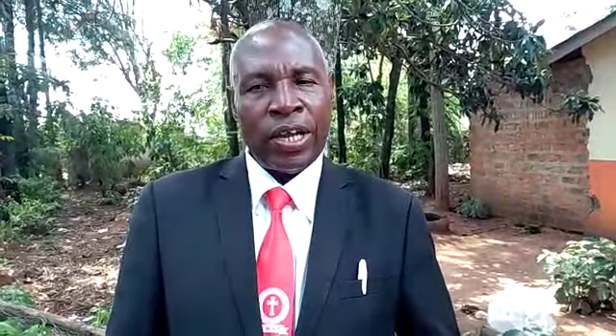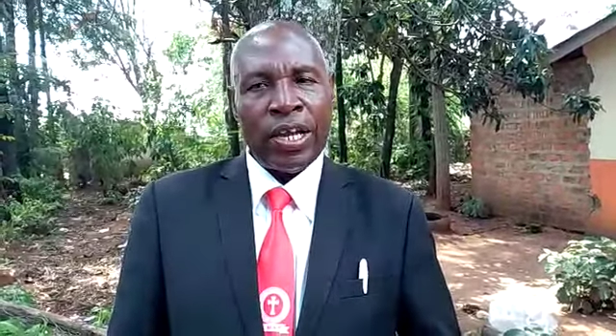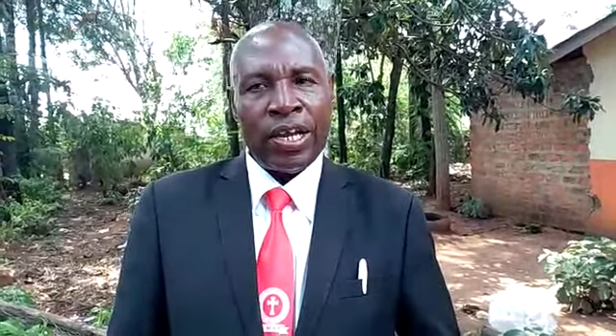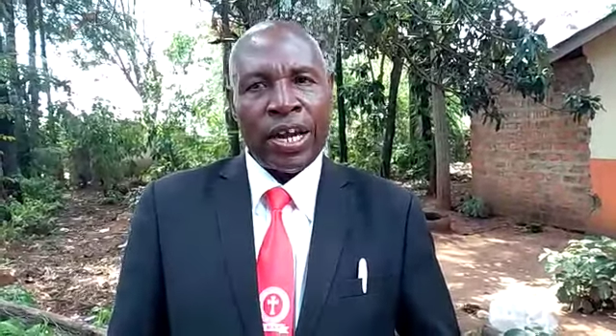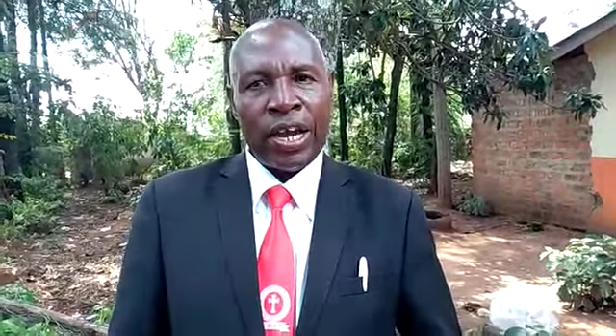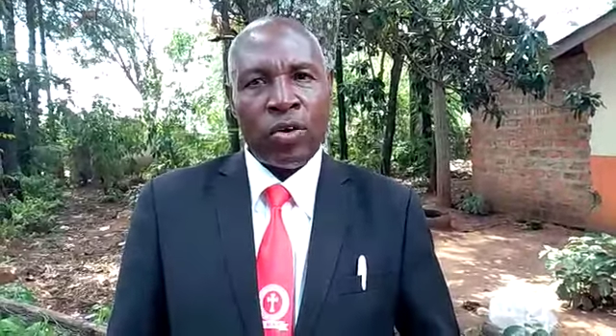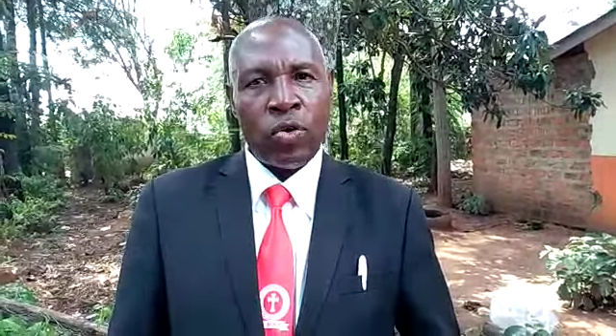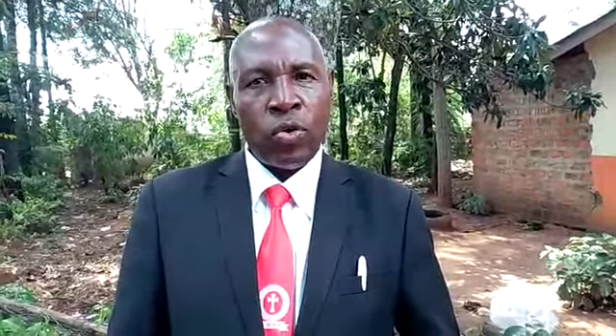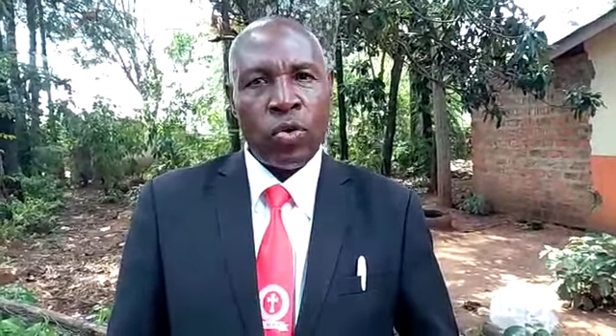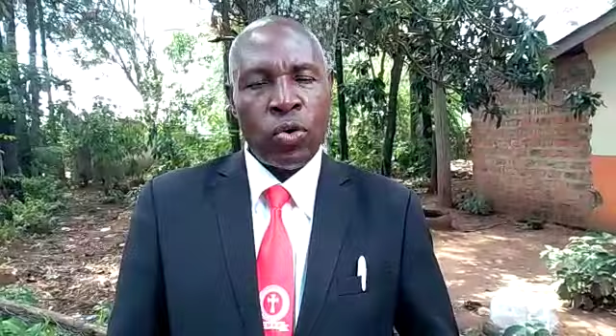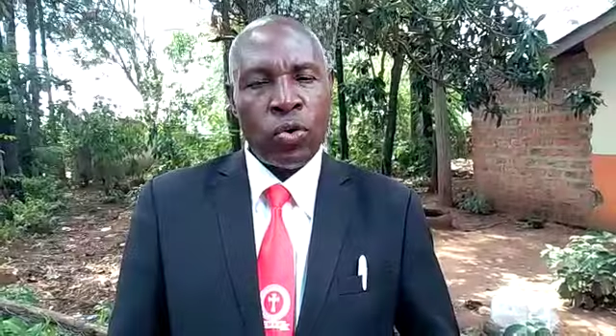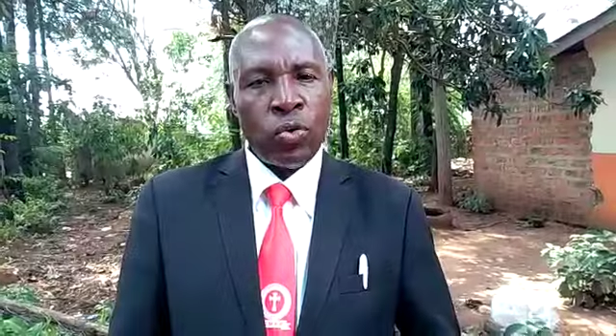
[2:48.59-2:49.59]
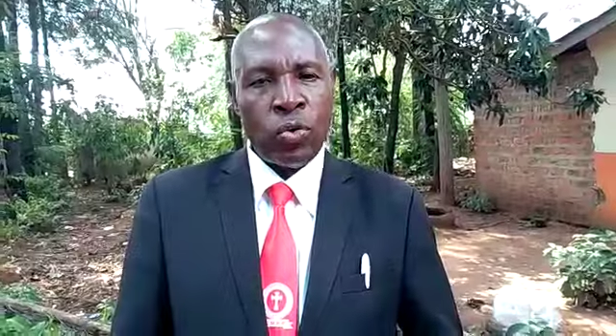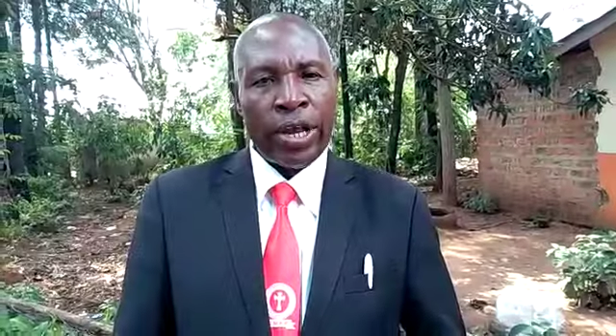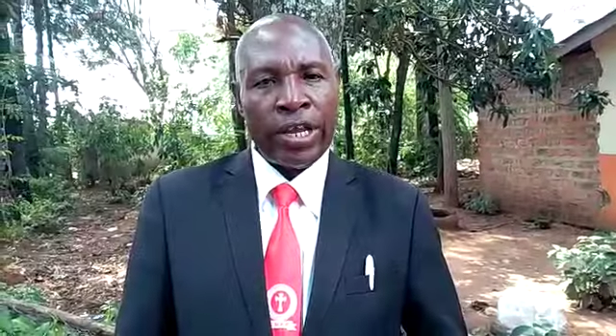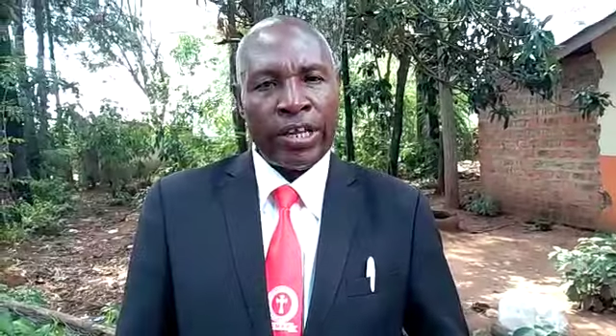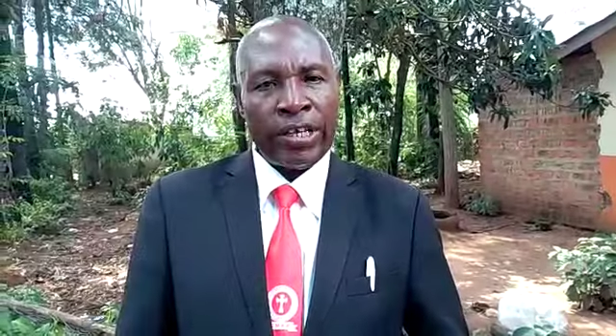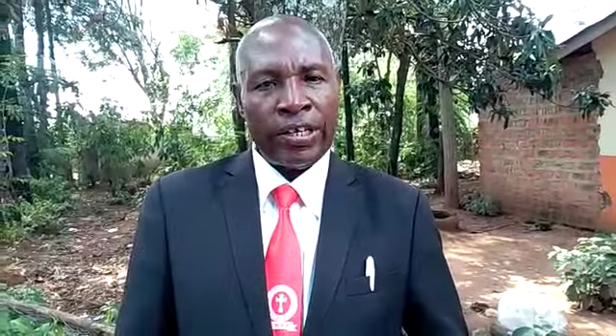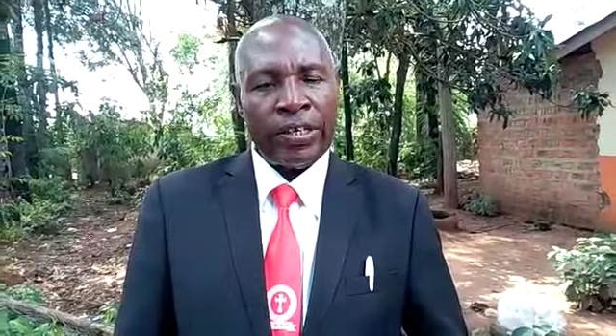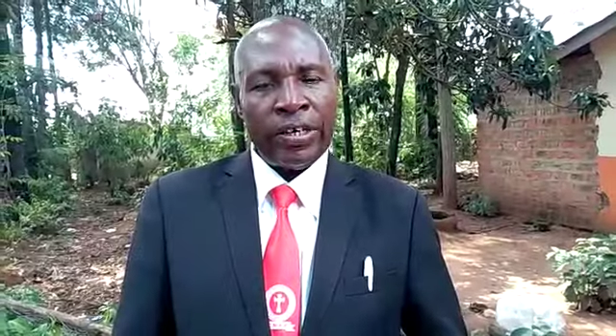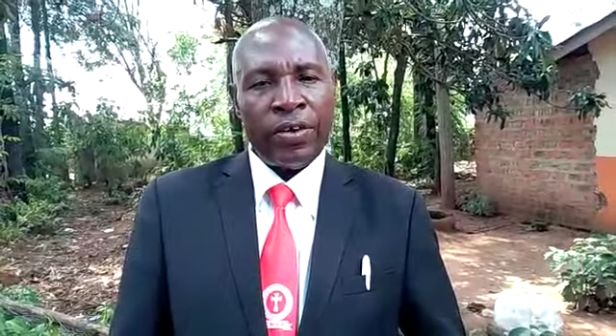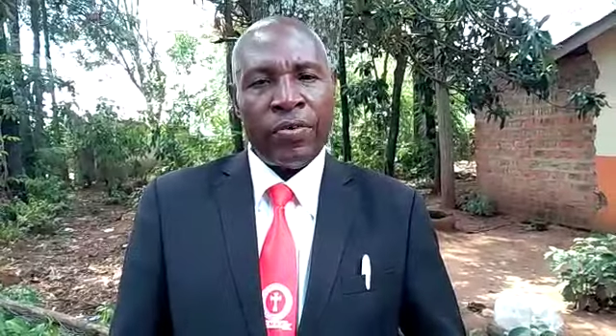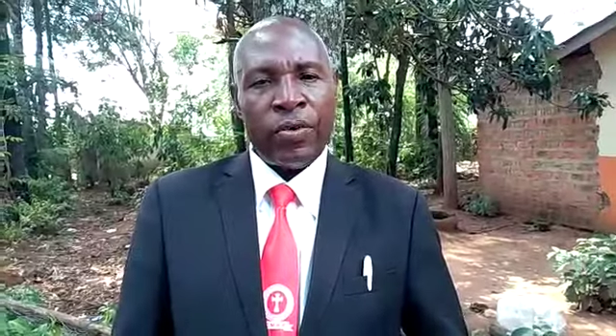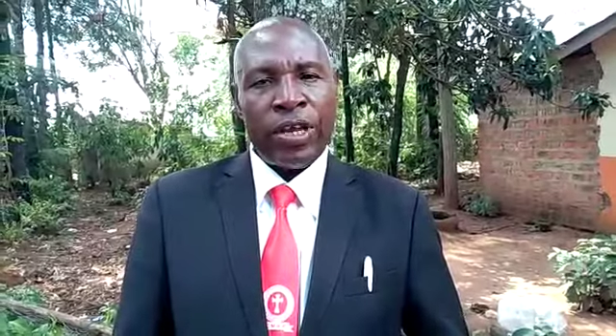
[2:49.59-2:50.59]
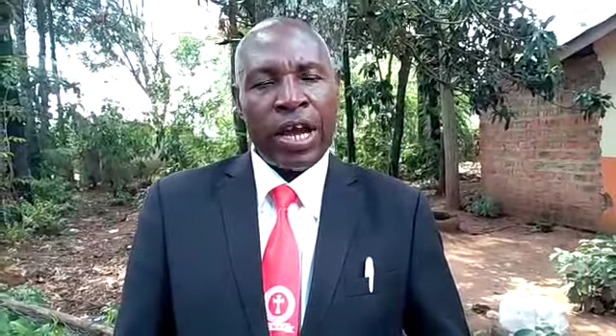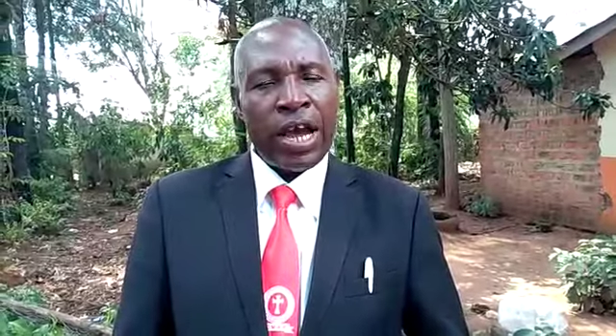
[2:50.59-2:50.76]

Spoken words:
in a cool way. We